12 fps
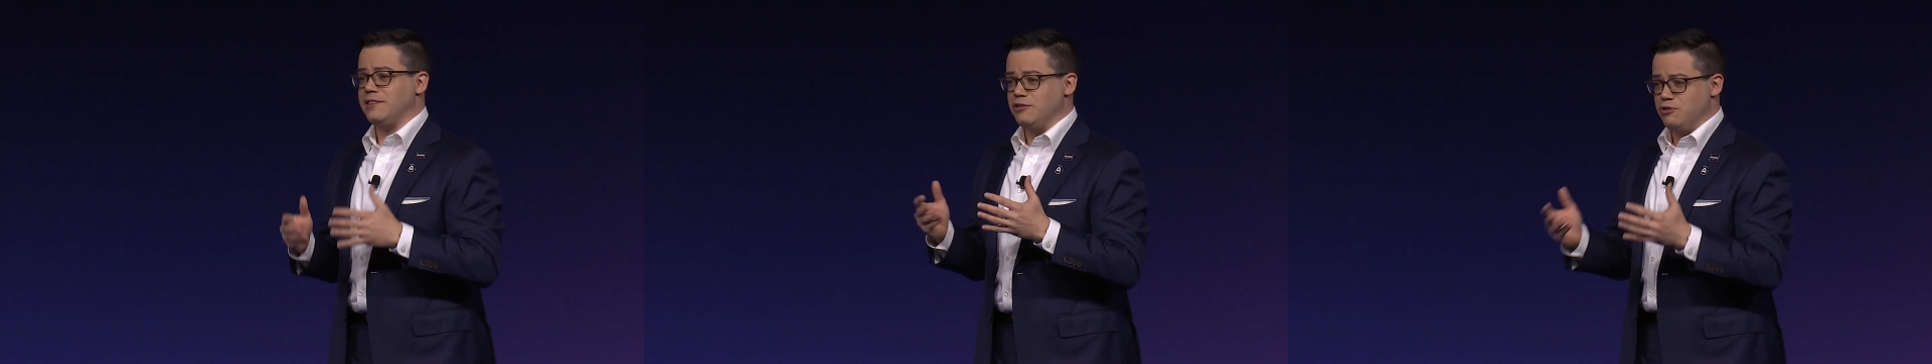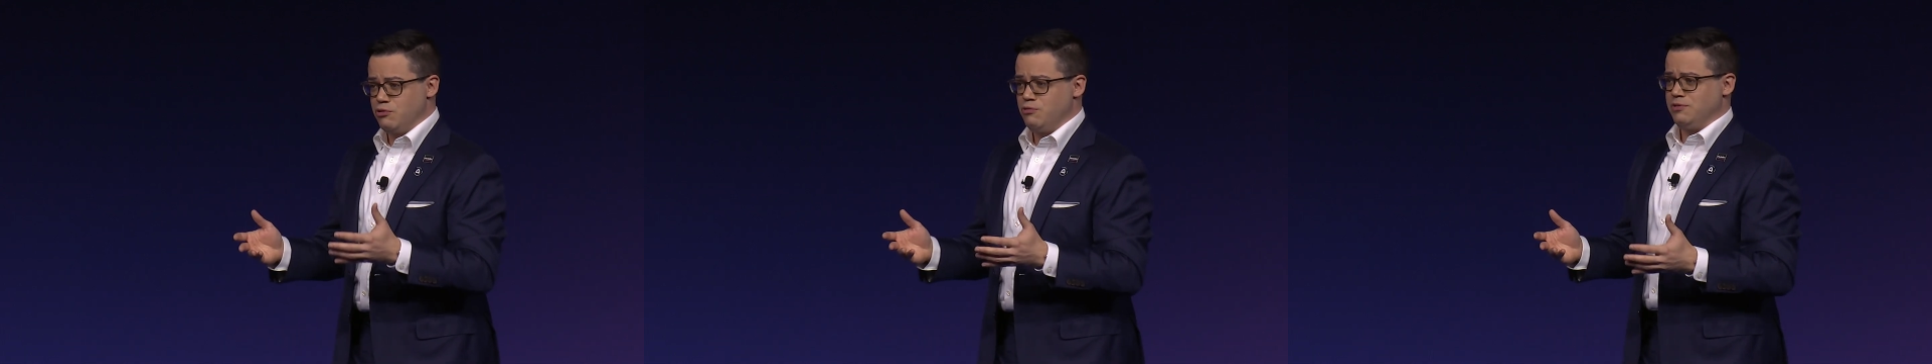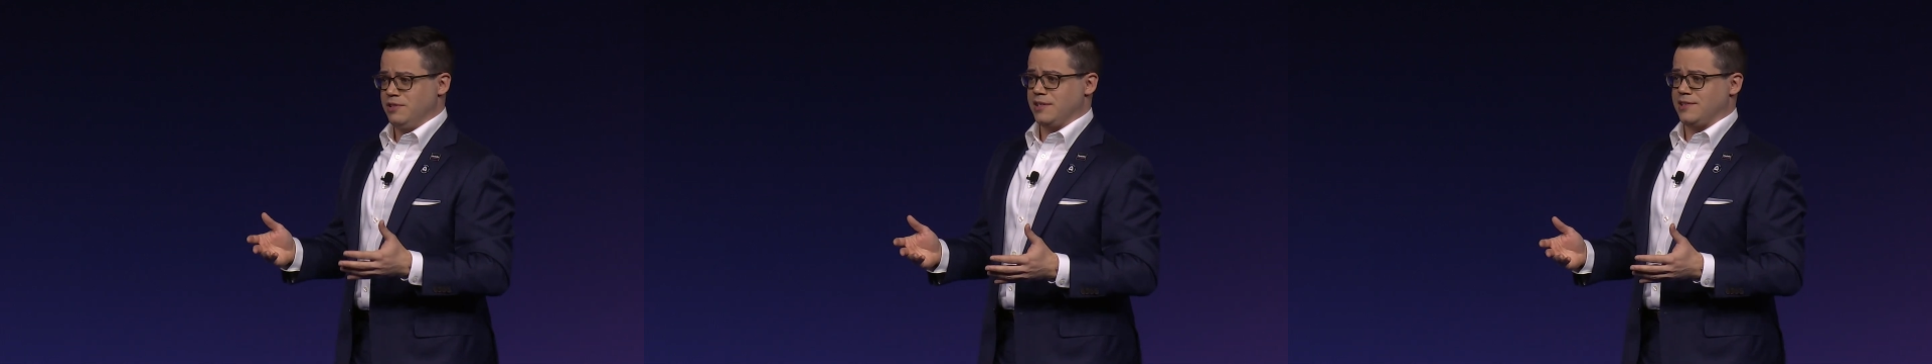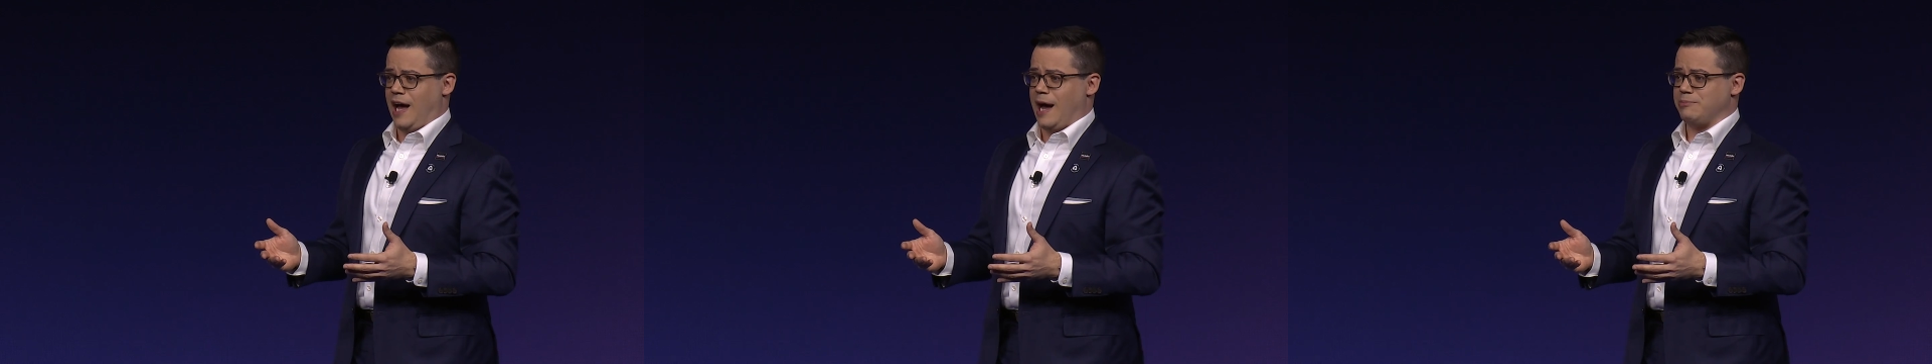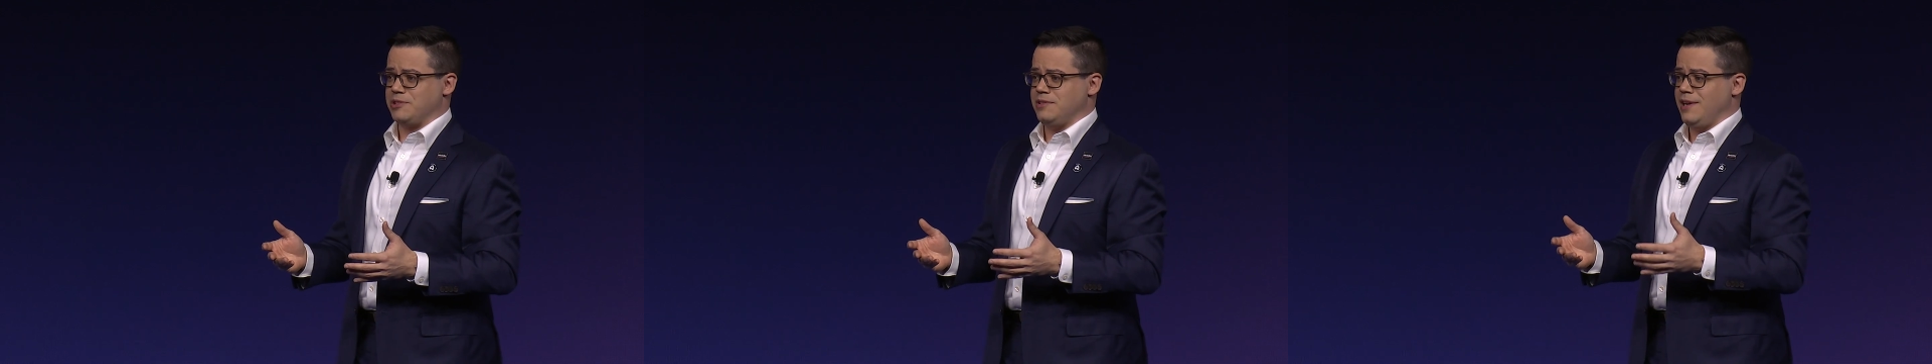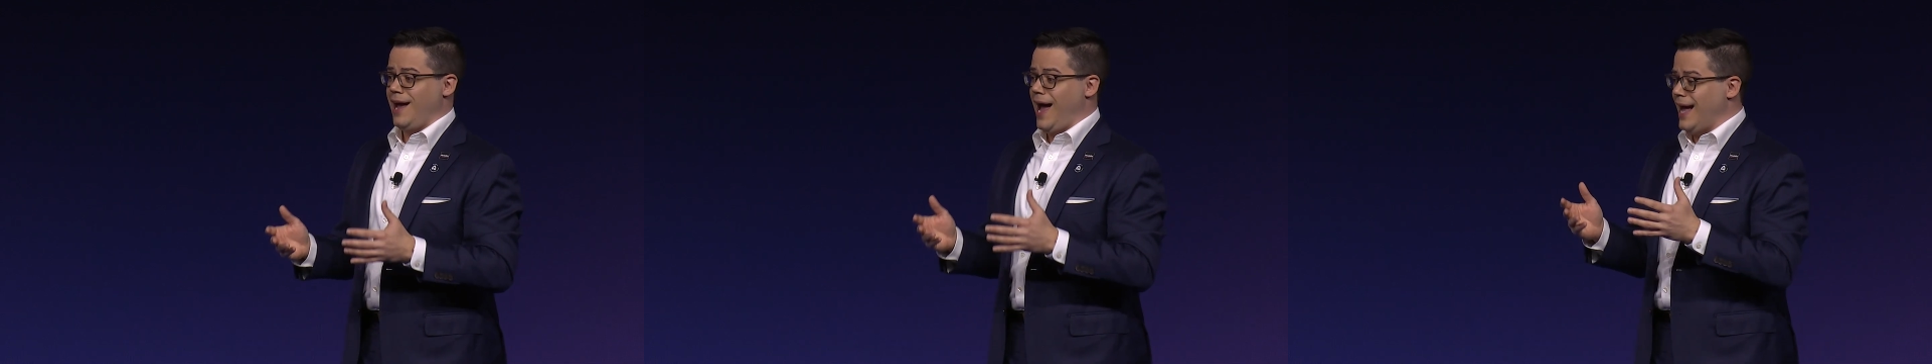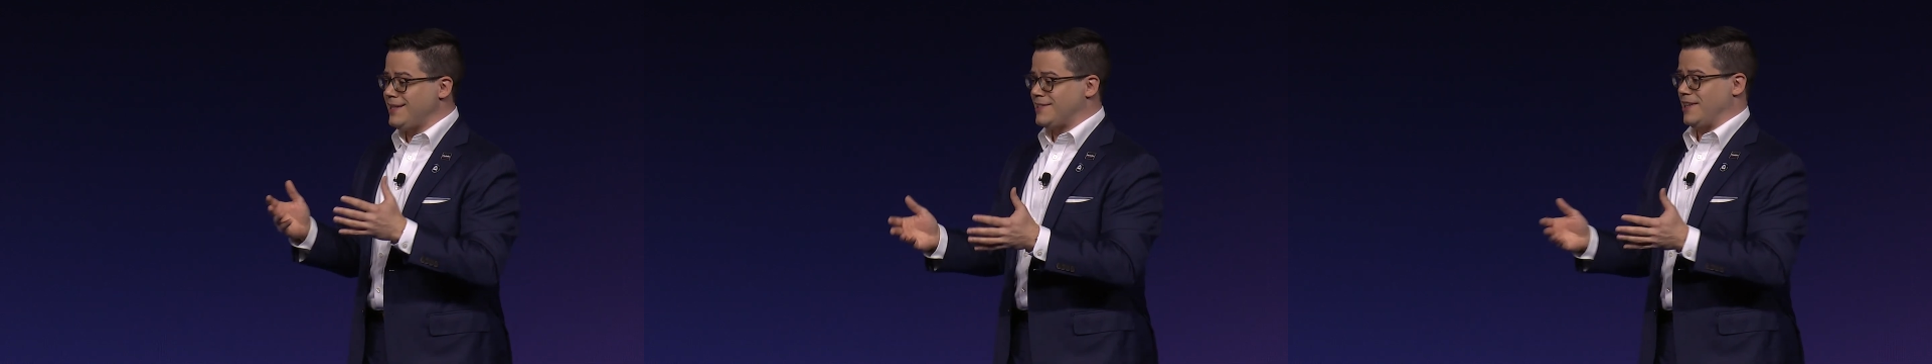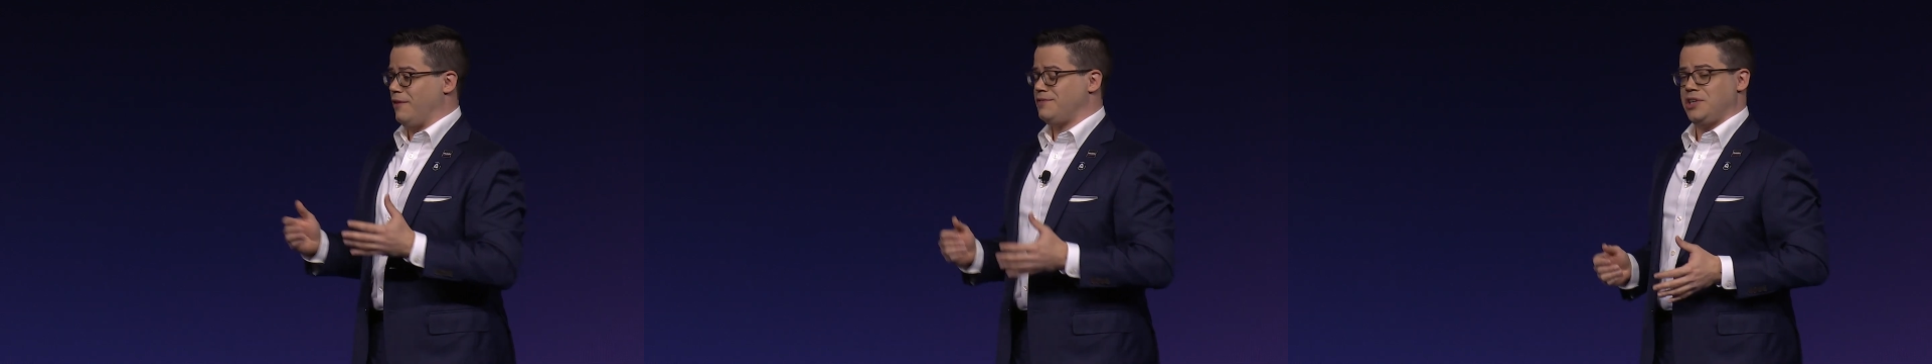use this option at
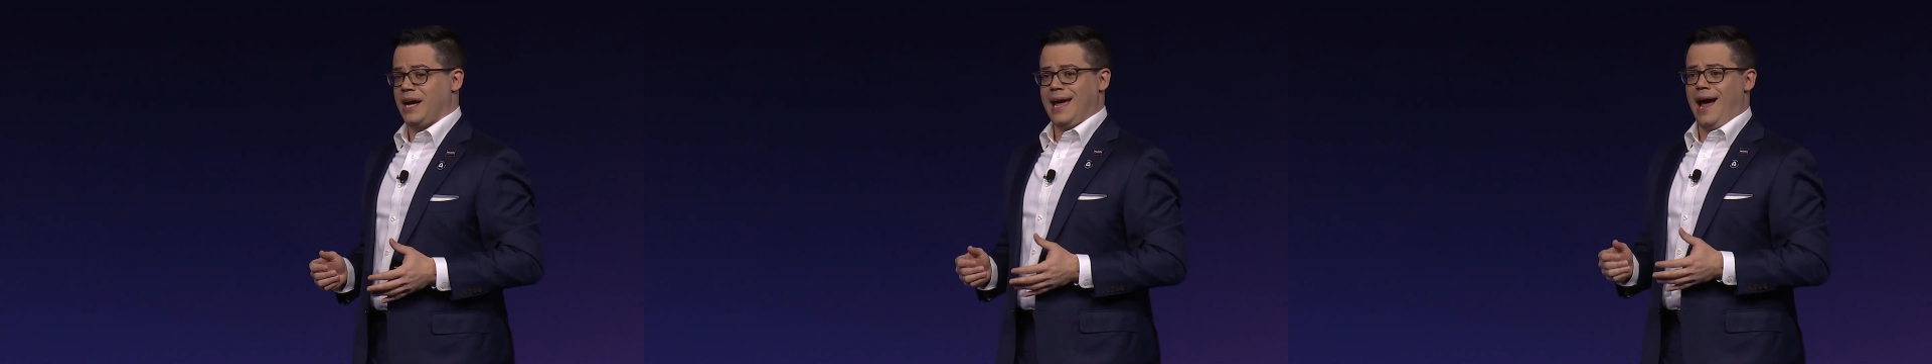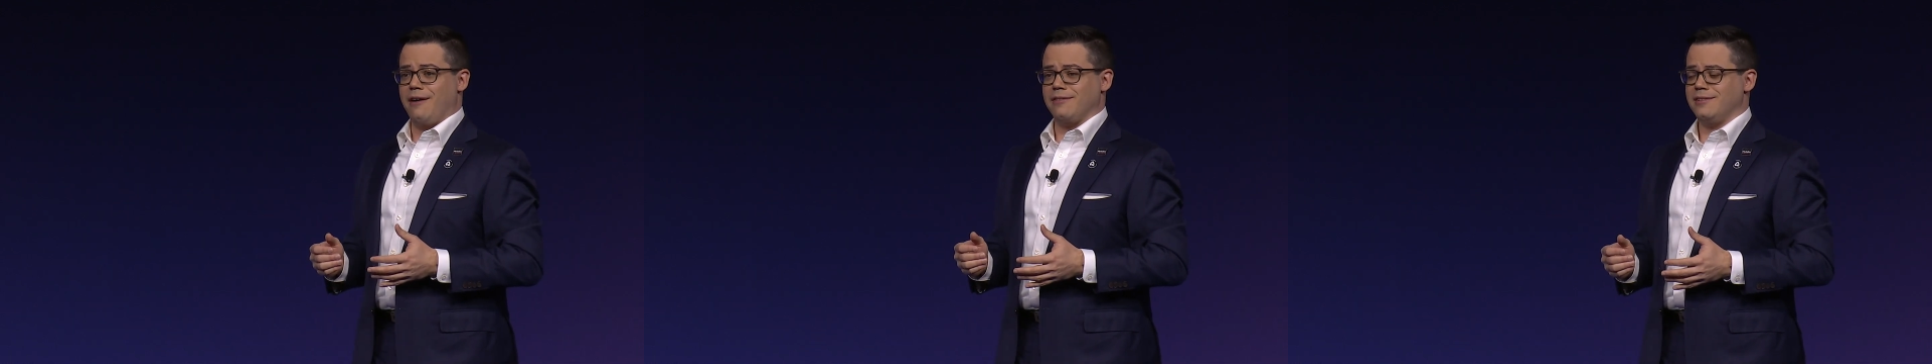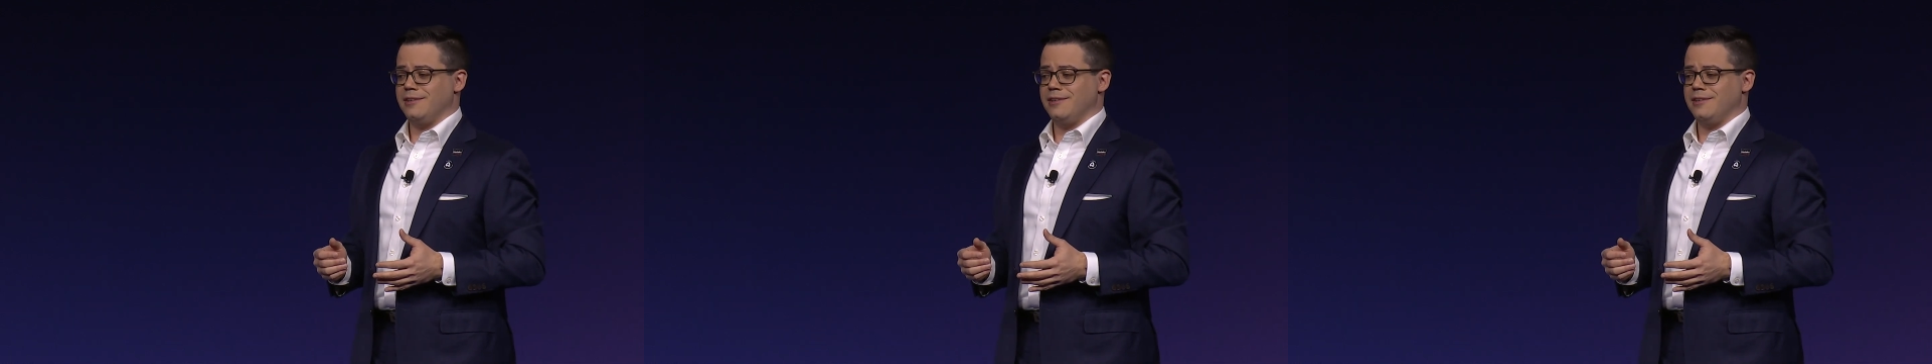self checkout,